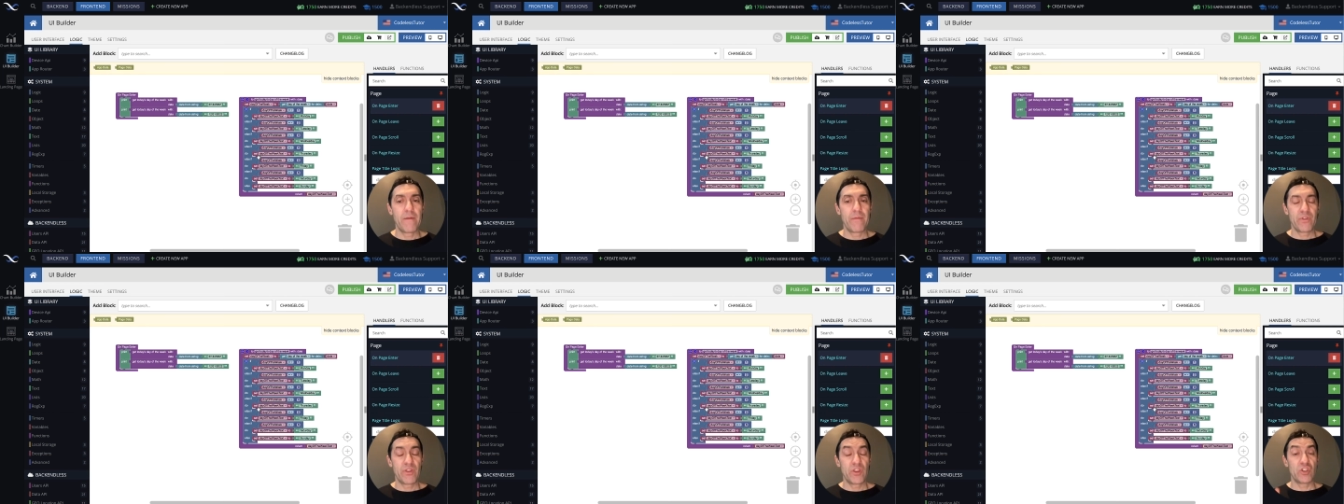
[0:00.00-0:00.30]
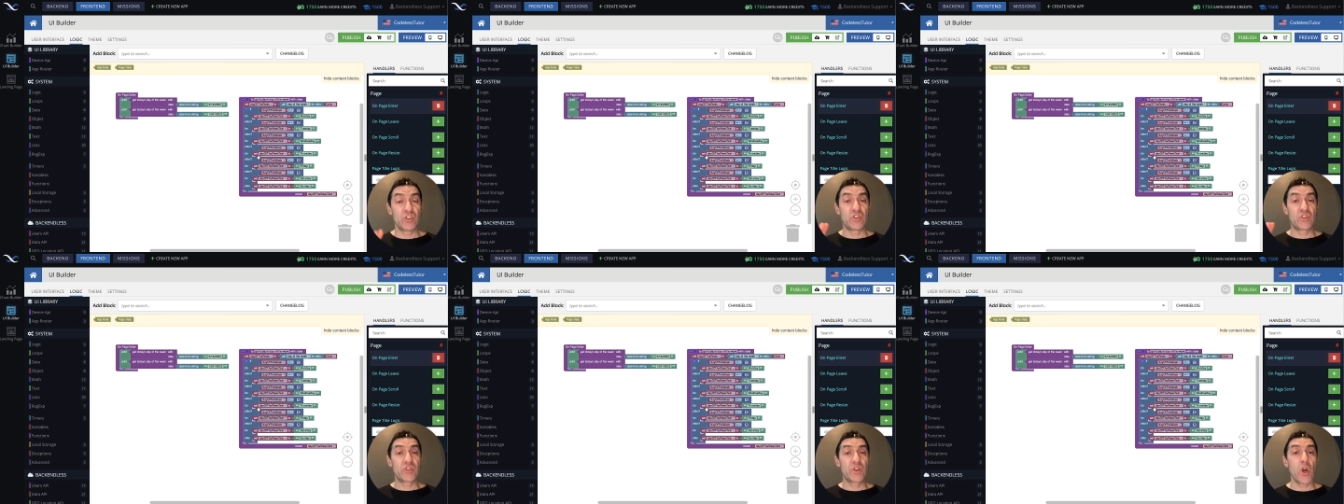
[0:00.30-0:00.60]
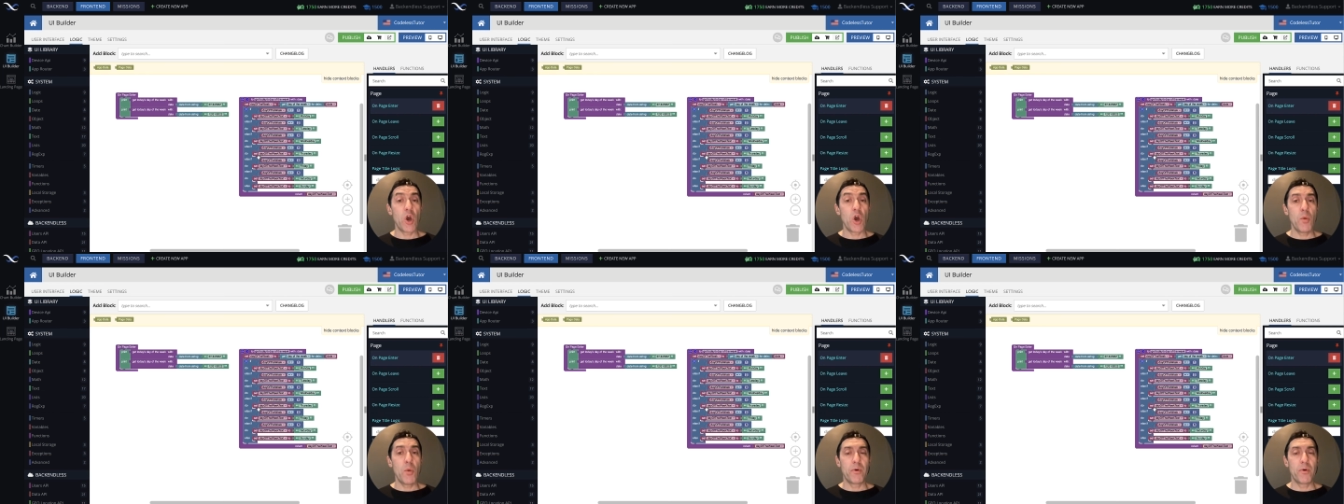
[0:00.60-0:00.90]
the
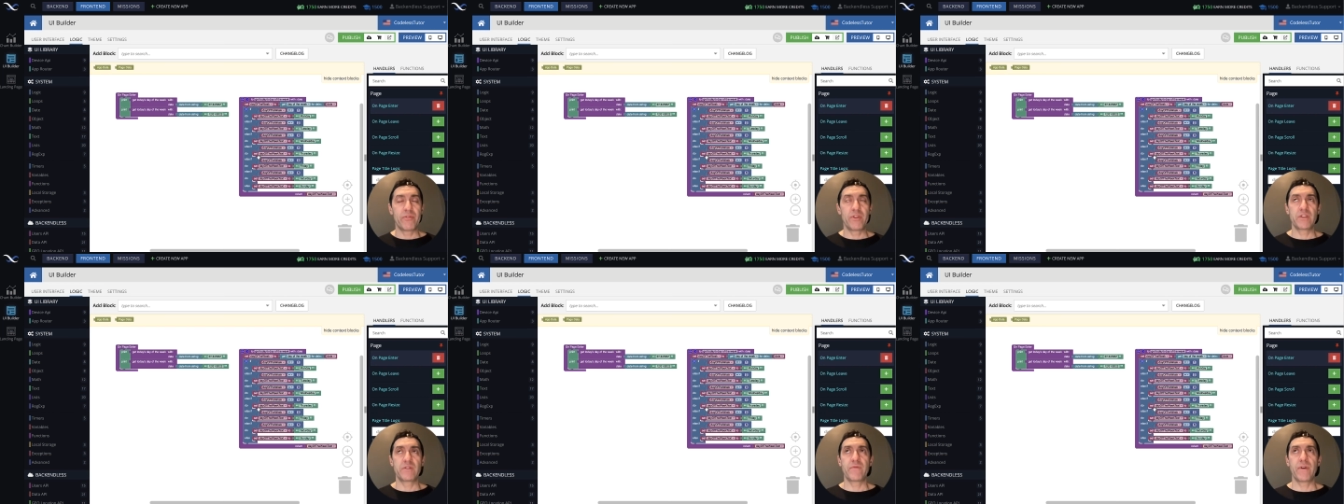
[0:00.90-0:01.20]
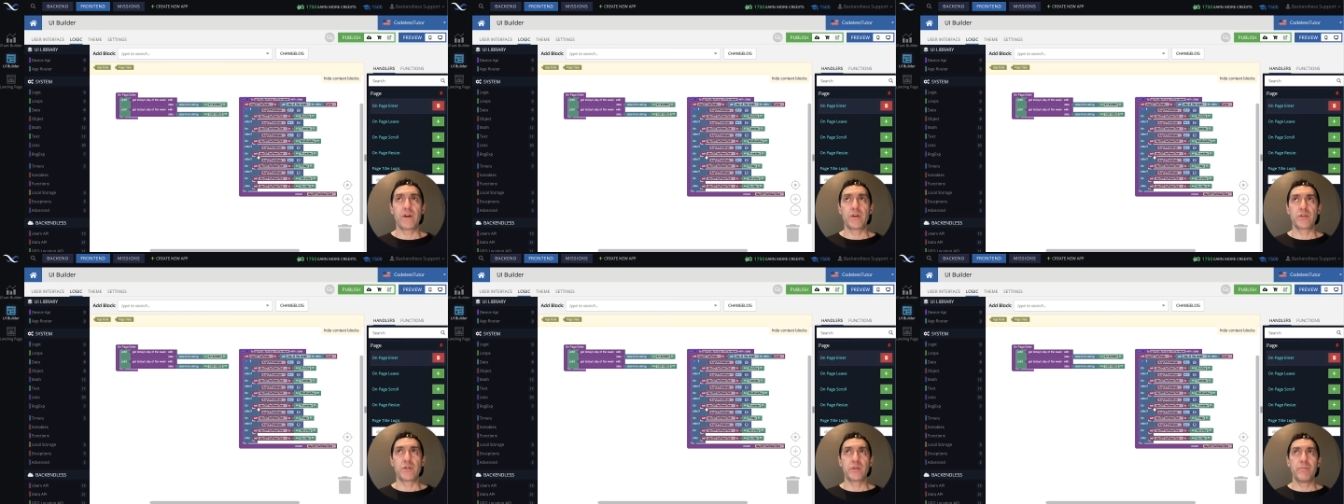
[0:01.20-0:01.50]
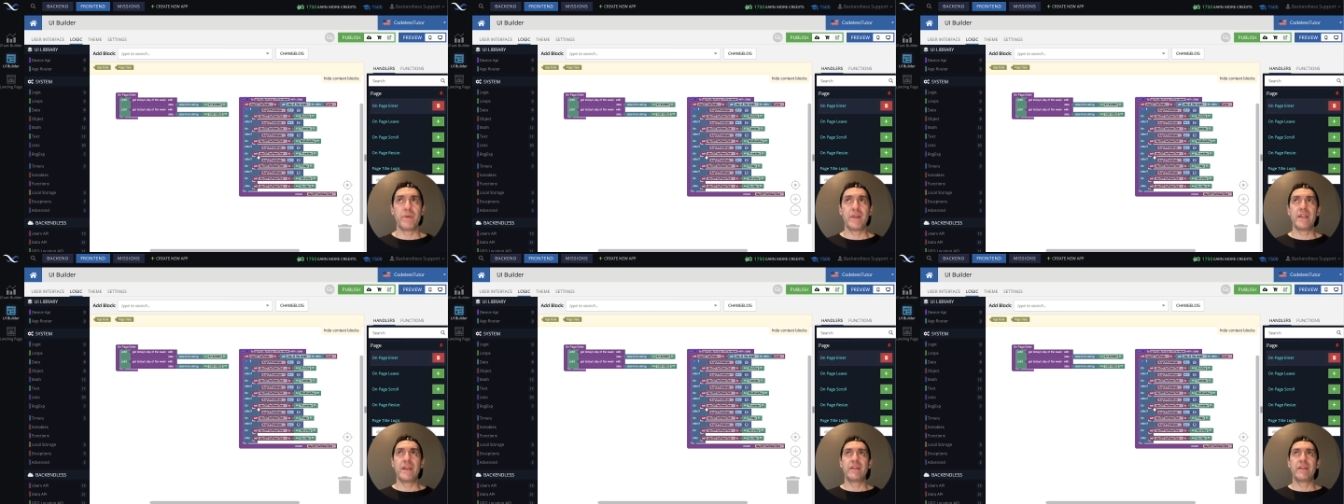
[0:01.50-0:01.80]
scope of this function,
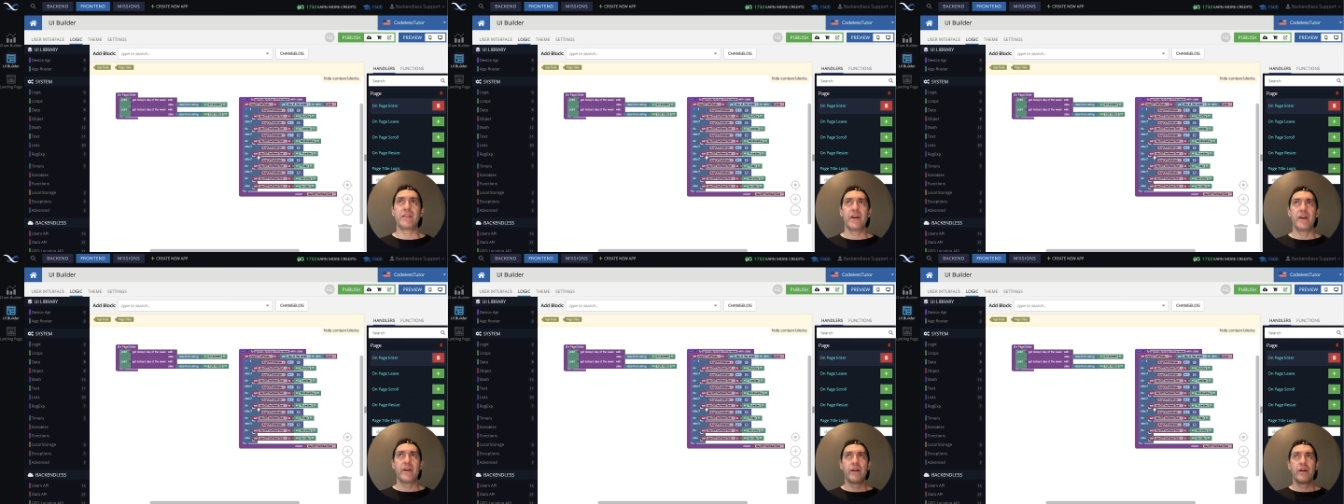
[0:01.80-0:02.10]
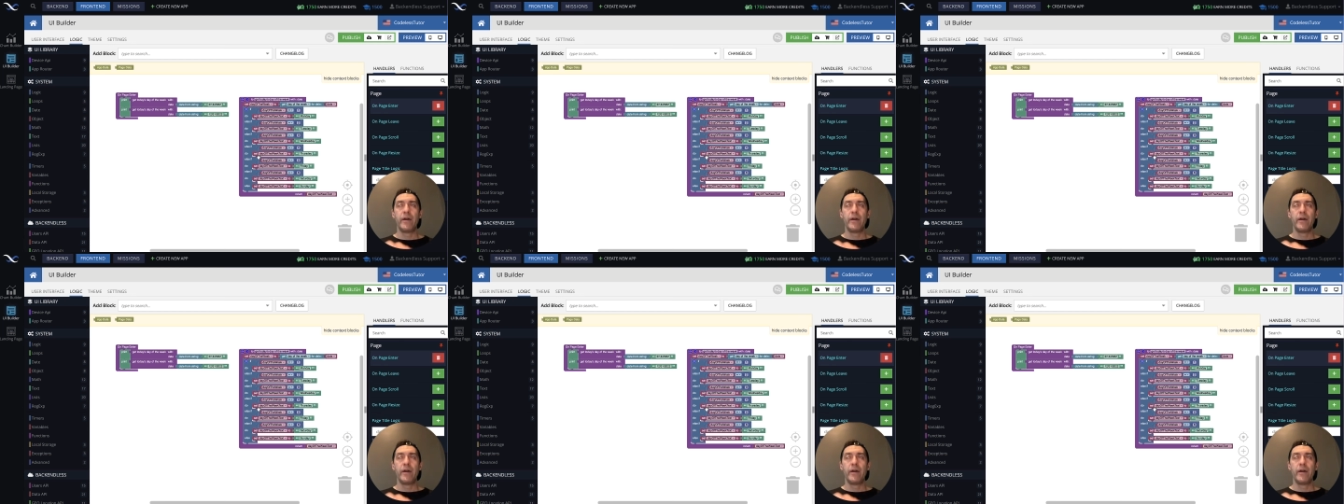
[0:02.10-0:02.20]
meaning the